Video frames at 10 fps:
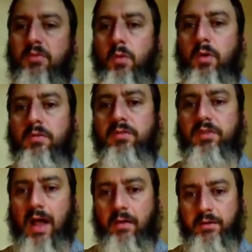sort of
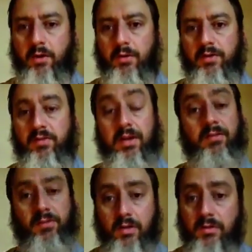solid currency,
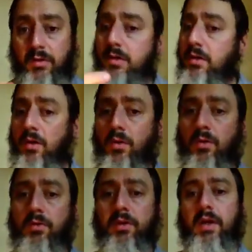silver,
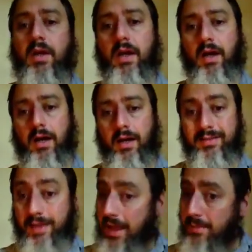gold,
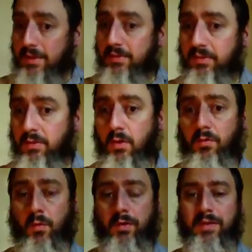diamonds, and so
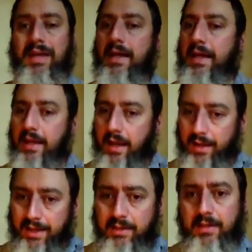forth.
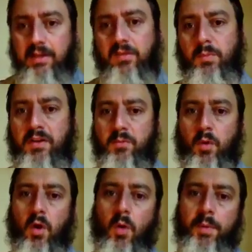India is much
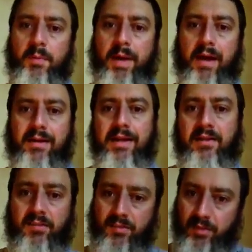more open about it.
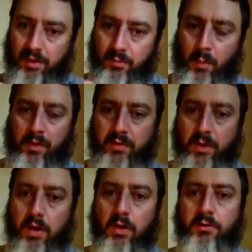It's part of their
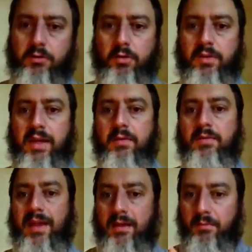culture.
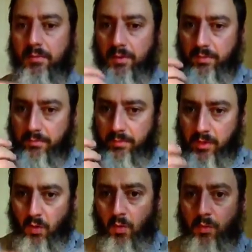
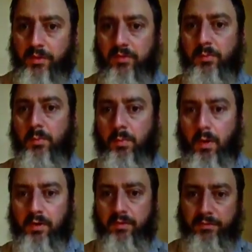Gold is
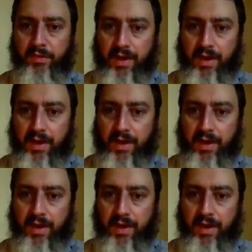part of the